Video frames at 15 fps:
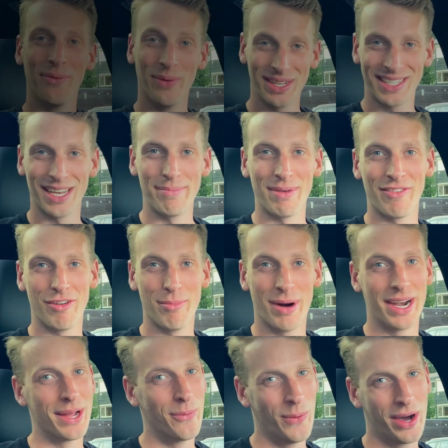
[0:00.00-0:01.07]
What's up
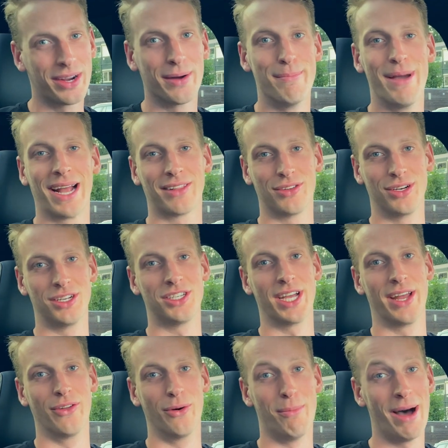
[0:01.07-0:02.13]
everybody, welcome back to the
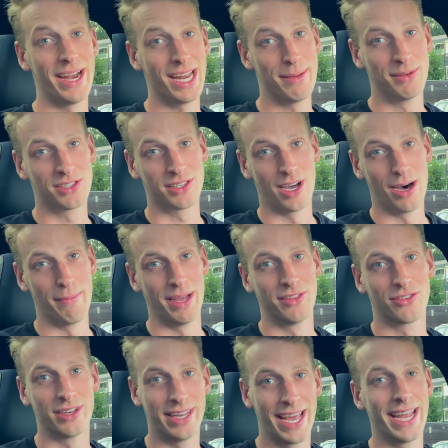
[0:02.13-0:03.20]
channel. My name is Tom
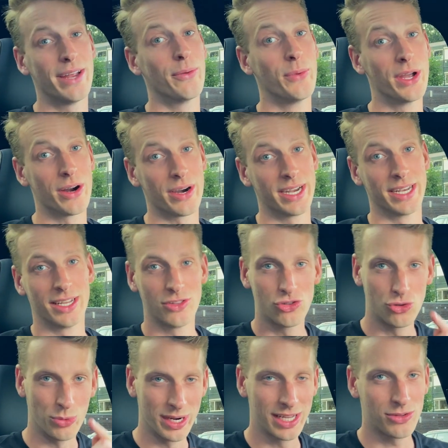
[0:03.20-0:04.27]
and today we are in the
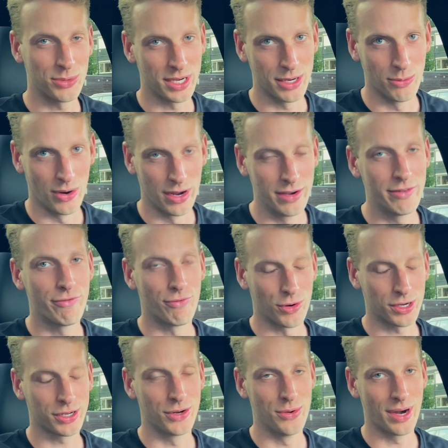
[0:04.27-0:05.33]
2021
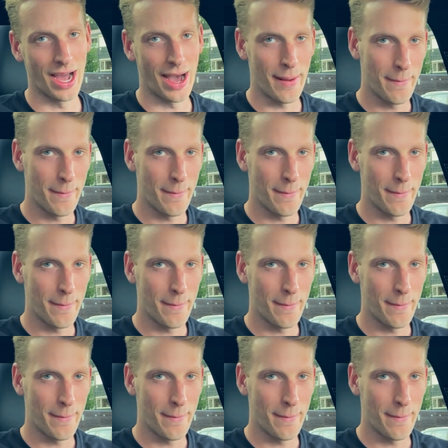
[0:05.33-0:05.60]
Ford Kuga